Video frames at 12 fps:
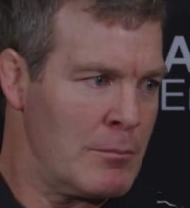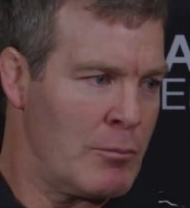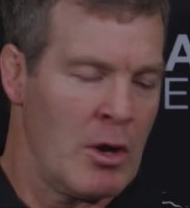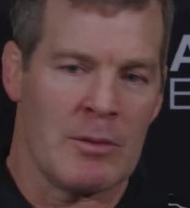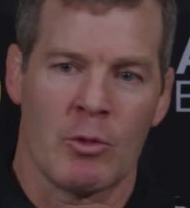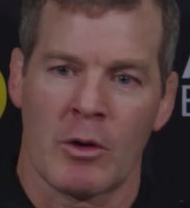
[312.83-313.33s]

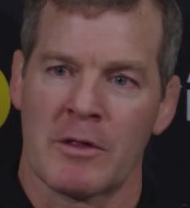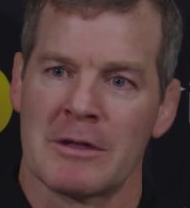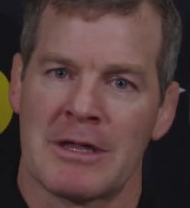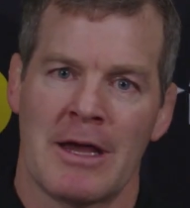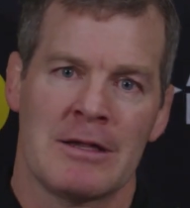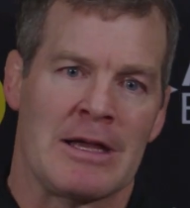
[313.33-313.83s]
bring more
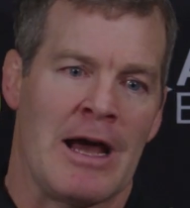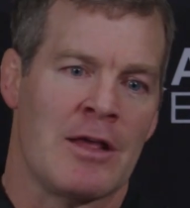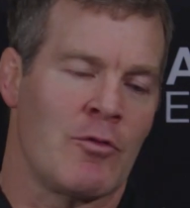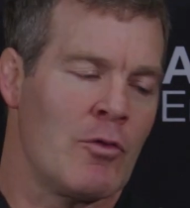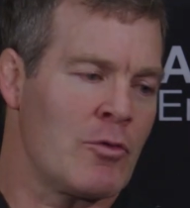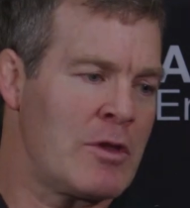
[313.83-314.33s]
than ten
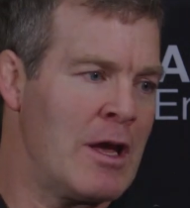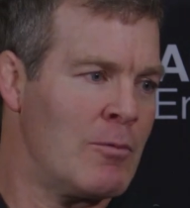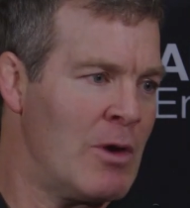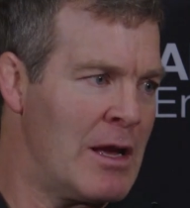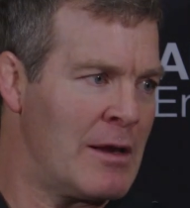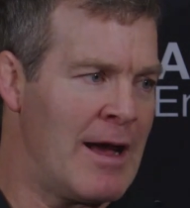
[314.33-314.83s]
guys for those ten
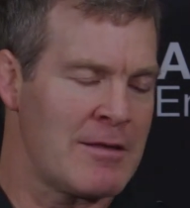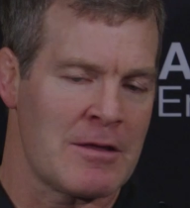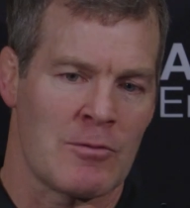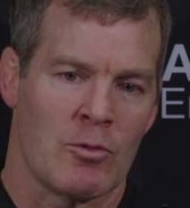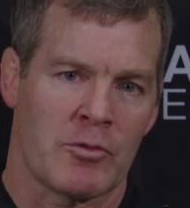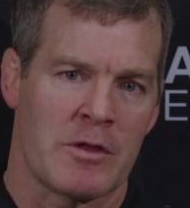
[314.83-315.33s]
weight
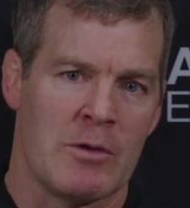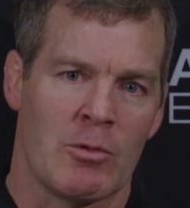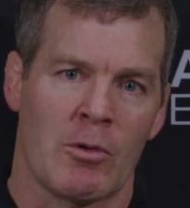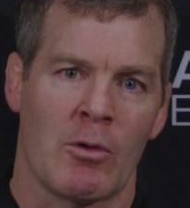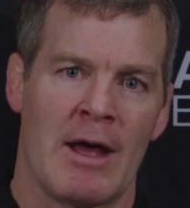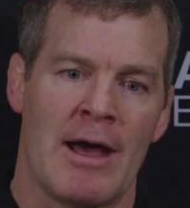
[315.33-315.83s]
classes, and we'll see
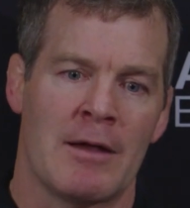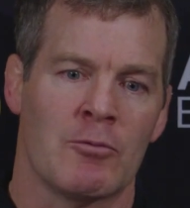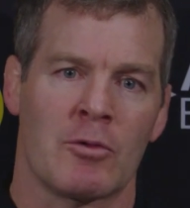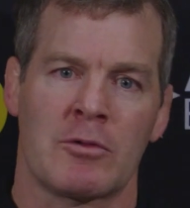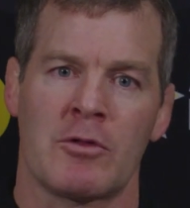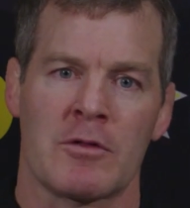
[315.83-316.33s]
where we're at, and
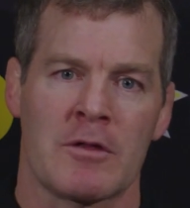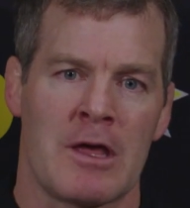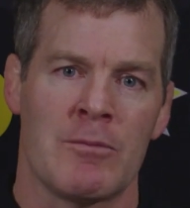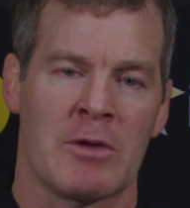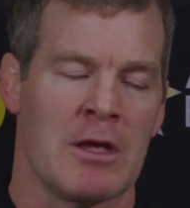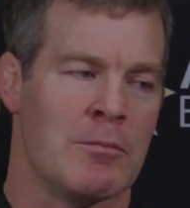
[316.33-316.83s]
we'll just
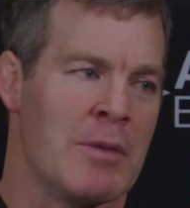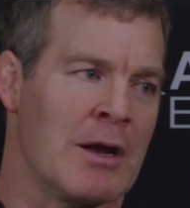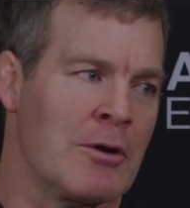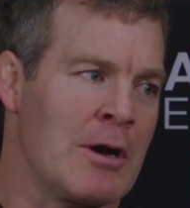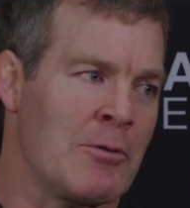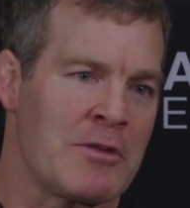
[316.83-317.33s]
keep getting
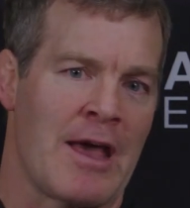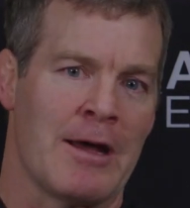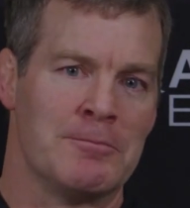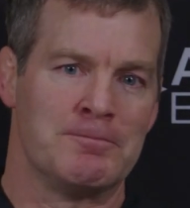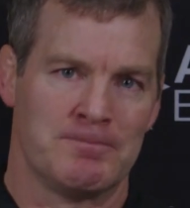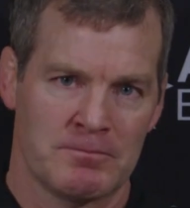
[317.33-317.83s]
better. How's that?
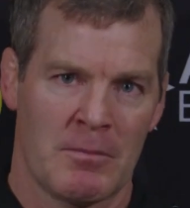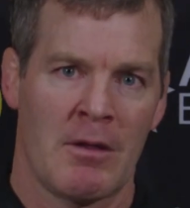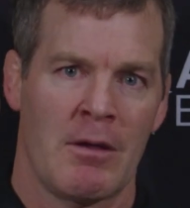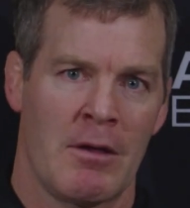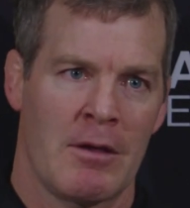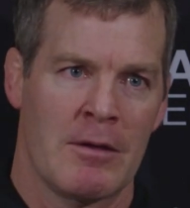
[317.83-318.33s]

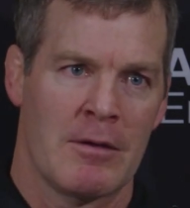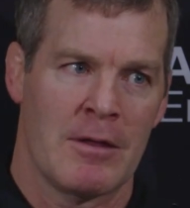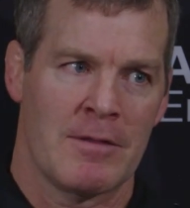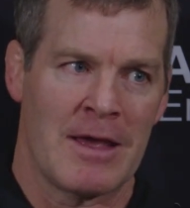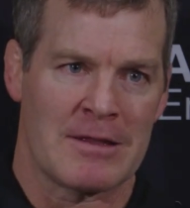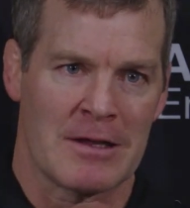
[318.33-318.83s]

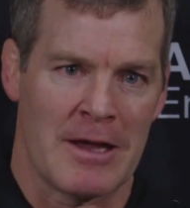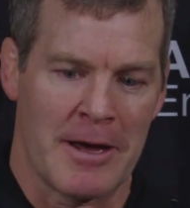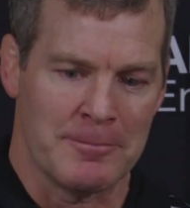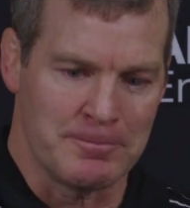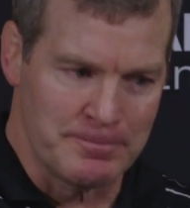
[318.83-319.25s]
Thanks a lot.